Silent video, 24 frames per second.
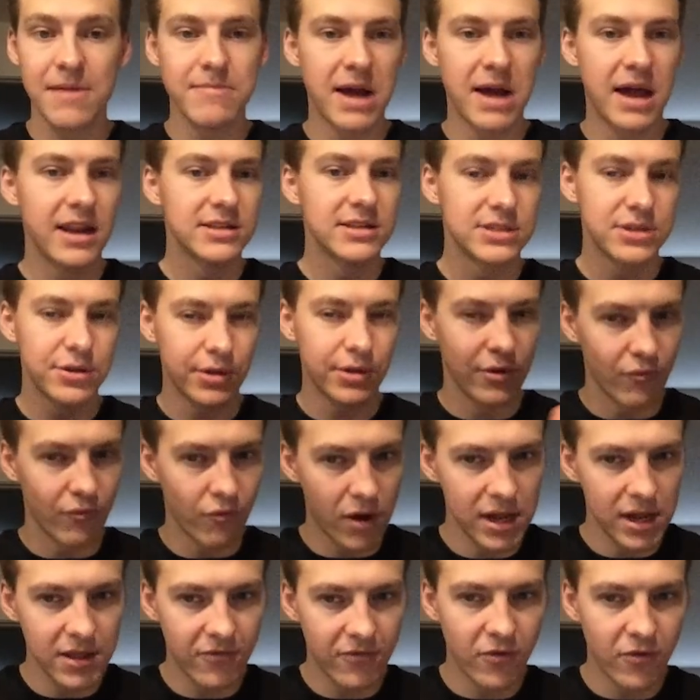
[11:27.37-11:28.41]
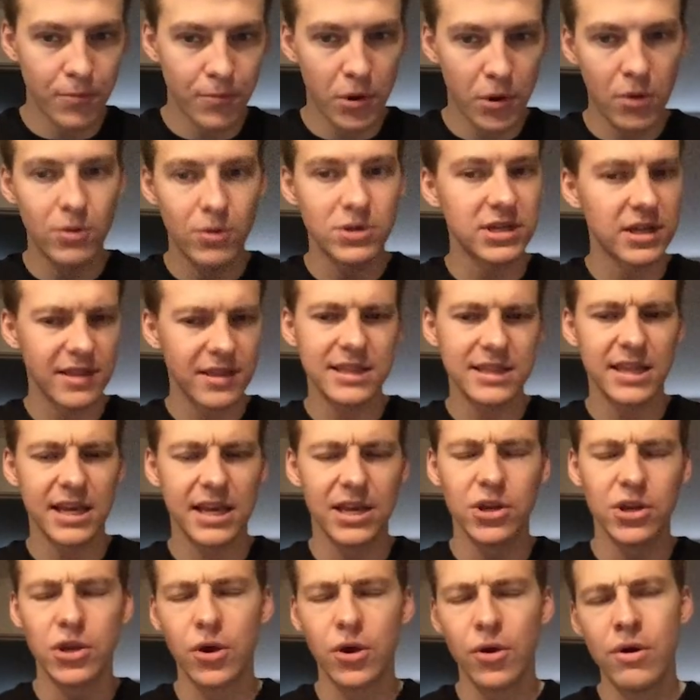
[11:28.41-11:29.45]
Not necessarily running the football, which I think they can
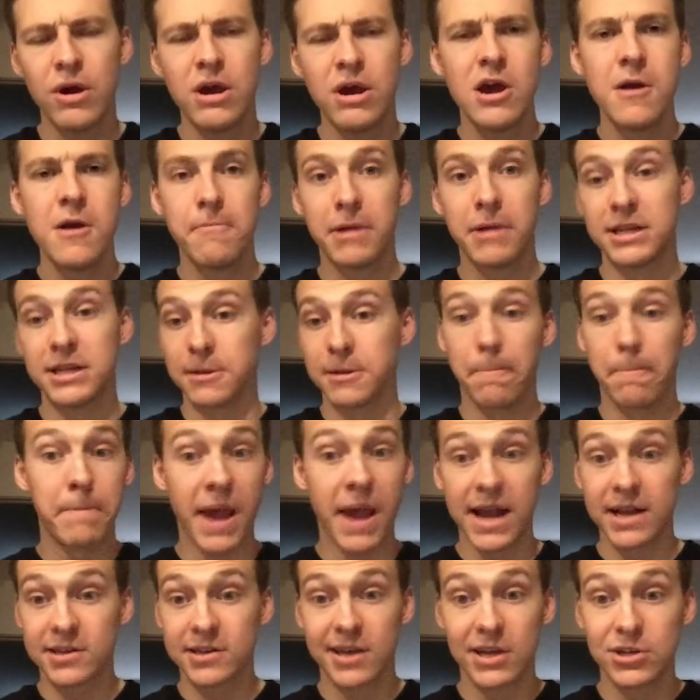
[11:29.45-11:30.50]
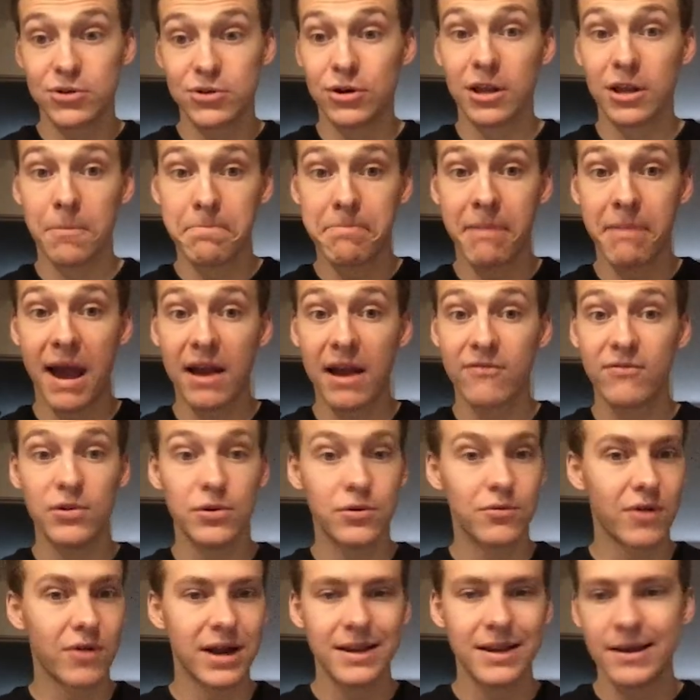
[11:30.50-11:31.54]
do, but as a pass catcher at the
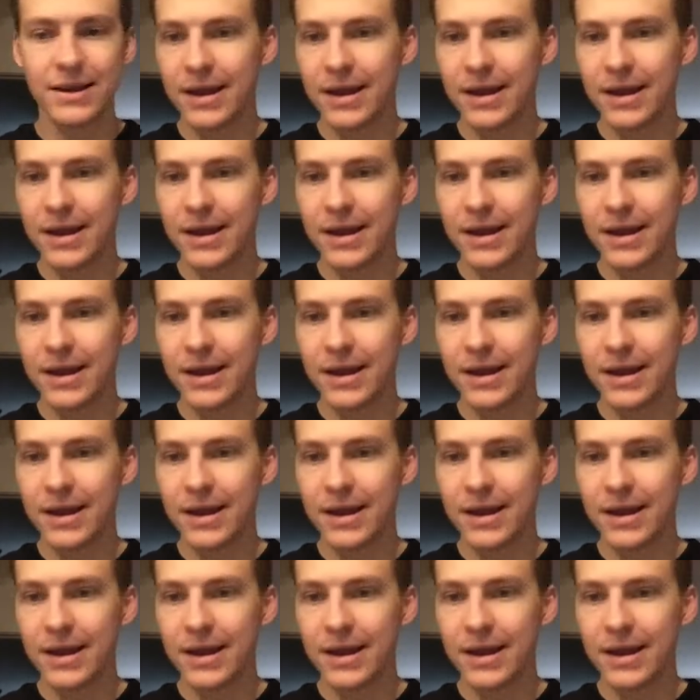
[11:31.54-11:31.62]
backfield, right?